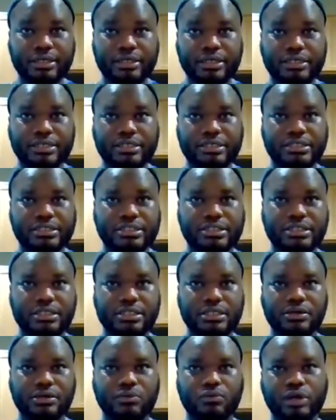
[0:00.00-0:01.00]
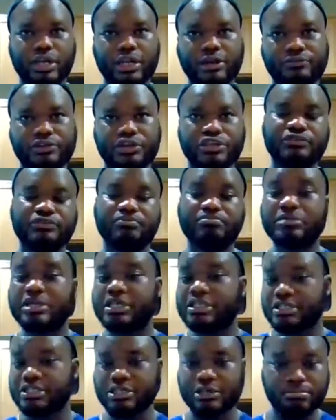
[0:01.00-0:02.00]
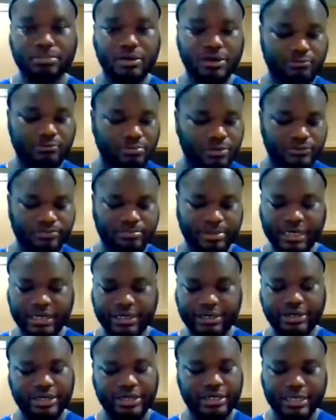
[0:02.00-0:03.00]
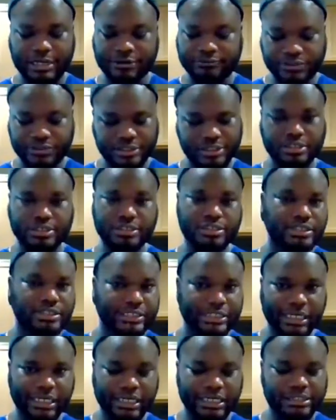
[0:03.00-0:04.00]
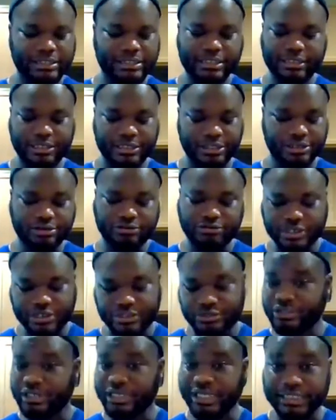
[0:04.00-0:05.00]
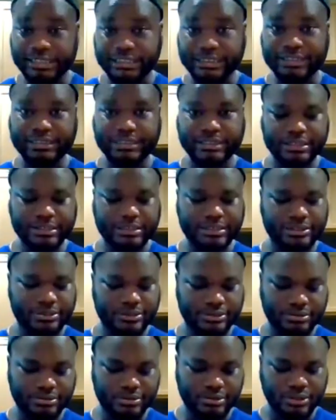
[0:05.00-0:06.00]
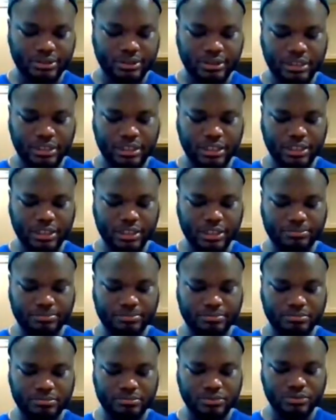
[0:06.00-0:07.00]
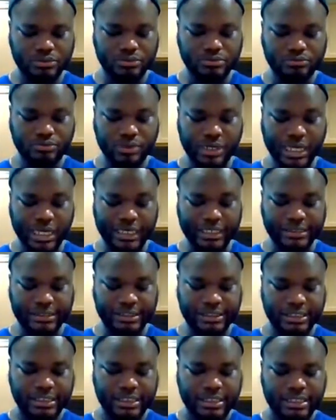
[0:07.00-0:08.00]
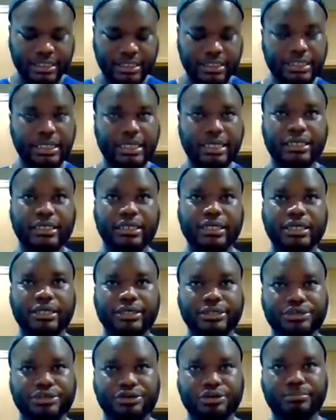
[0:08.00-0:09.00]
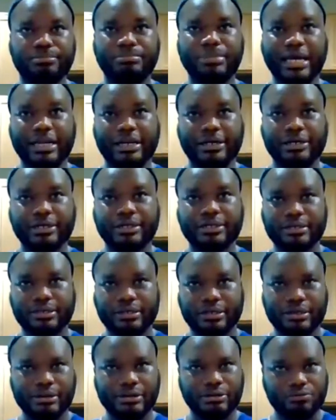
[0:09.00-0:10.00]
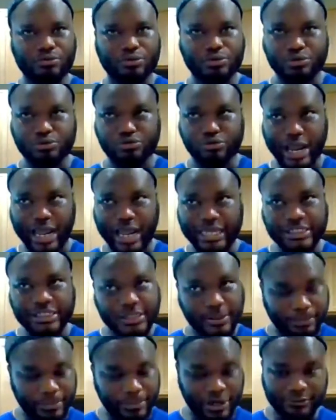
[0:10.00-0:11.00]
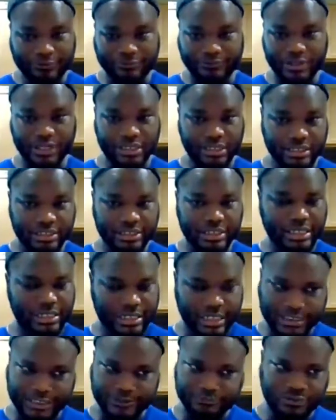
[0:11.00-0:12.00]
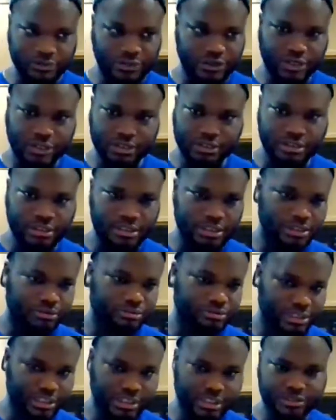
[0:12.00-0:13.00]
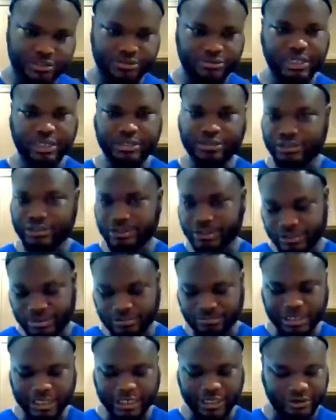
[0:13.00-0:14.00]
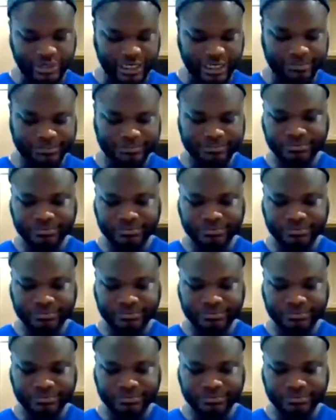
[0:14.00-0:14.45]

is whenever you've mixed your puff puff batter and everything is set, and then you're ready to let it sit to rise, then your batter would rise perfectly. And that's if you got the ingredients right, you got the batter right.